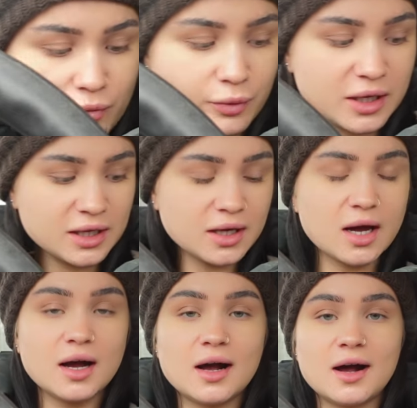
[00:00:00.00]
we
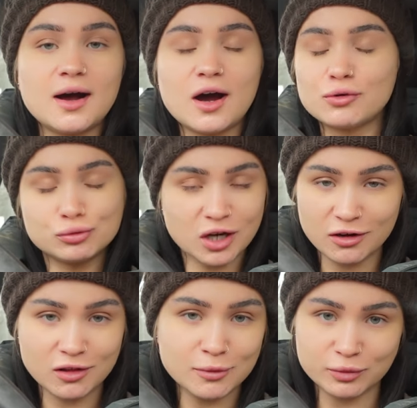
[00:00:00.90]
are all done
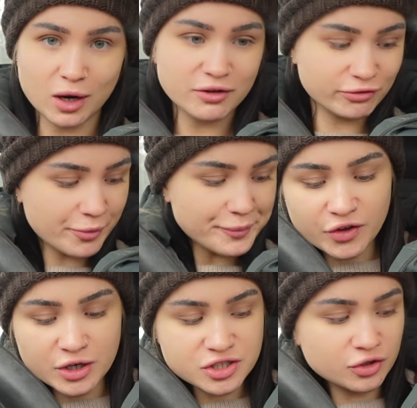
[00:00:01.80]
at the midwife.
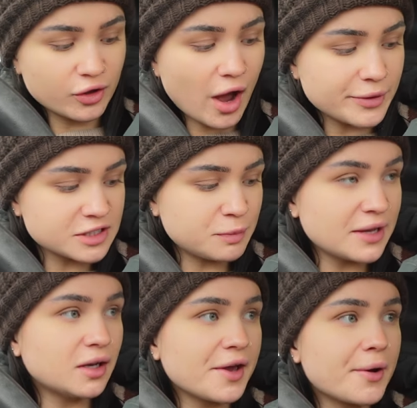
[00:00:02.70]
So I just thought that I would
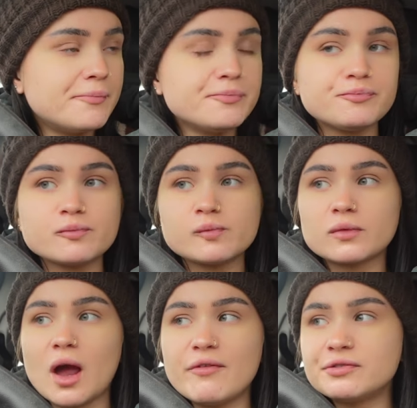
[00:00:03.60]
explain like
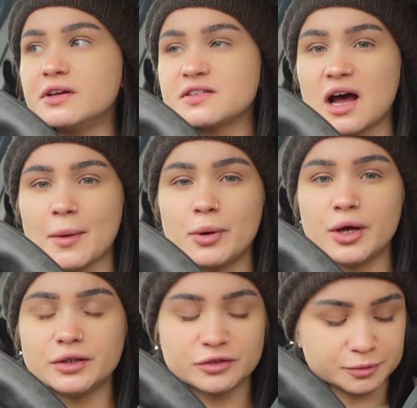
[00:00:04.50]
everything that's
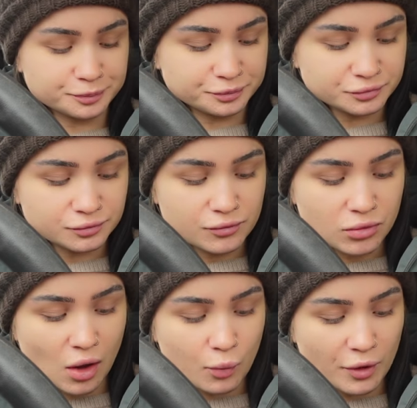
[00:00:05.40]
happened,
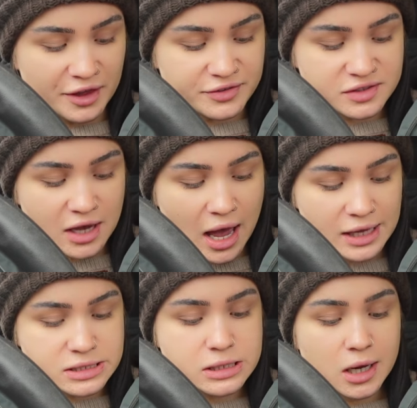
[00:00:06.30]
what they
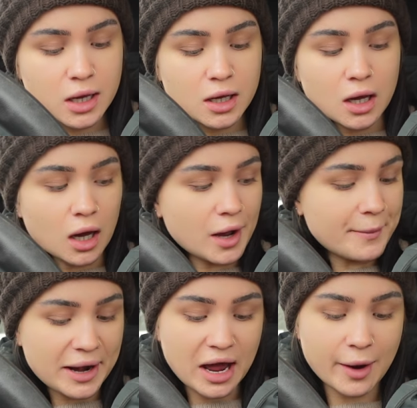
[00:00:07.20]
said,
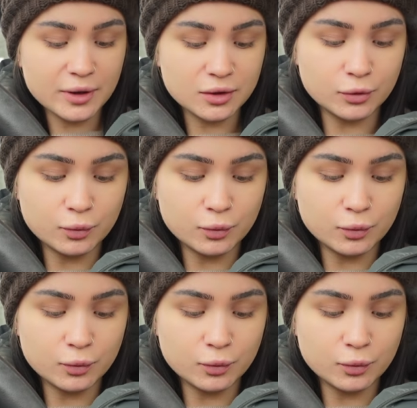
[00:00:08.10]
and how it all